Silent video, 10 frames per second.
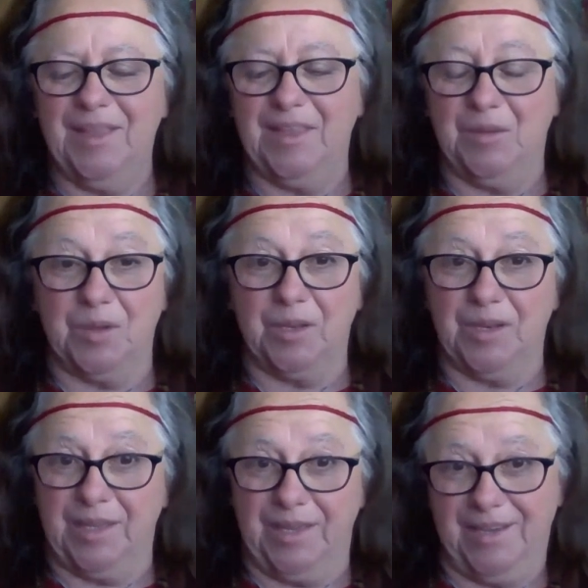Then we're going
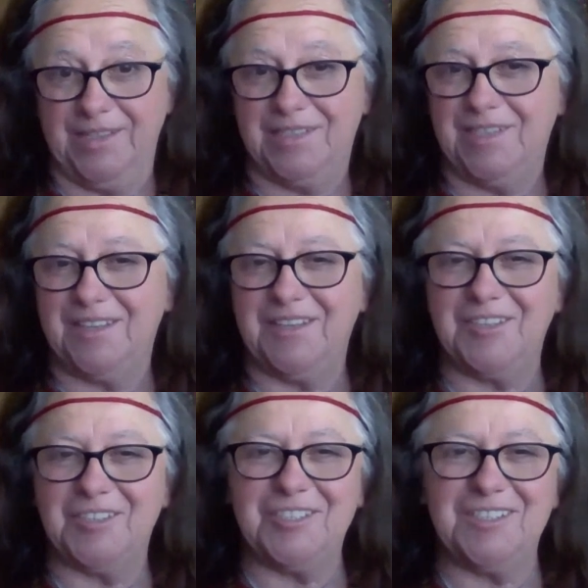to cast that
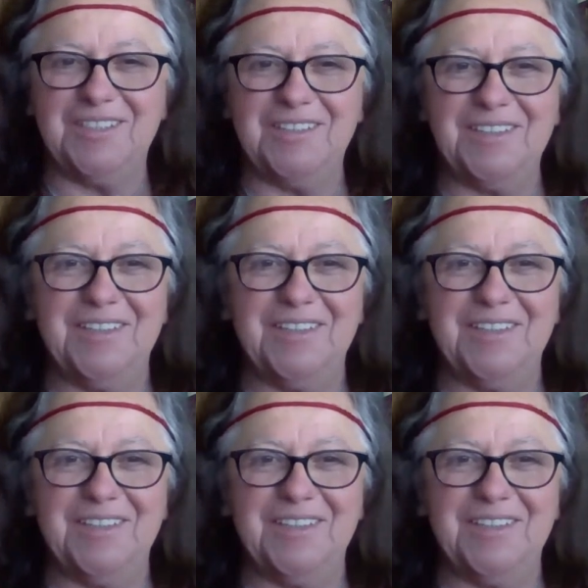energy.